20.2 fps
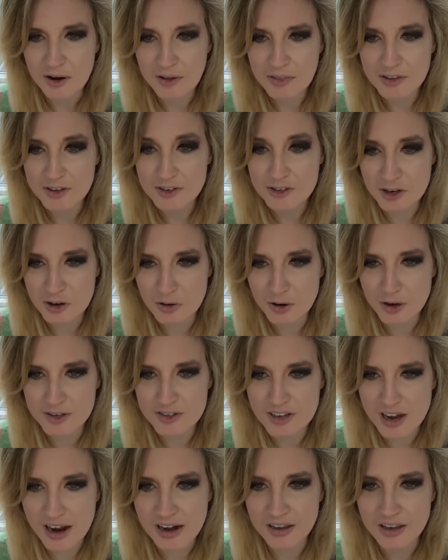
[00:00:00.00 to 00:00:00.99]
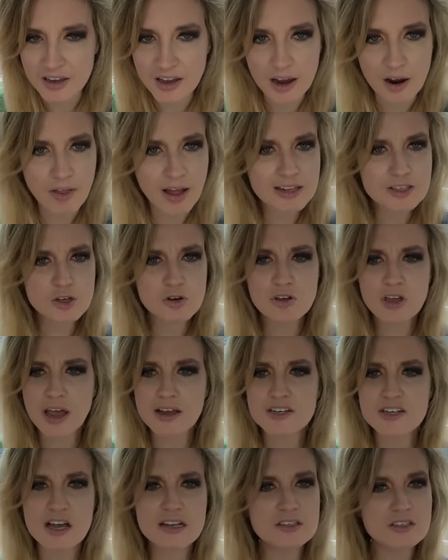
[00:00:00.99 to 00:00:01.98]
Nothing too exciting here. That's
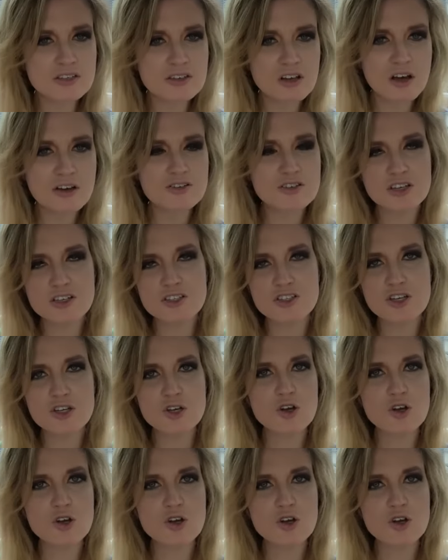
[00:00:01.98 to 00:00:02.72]
okay, Dancing Dog 60.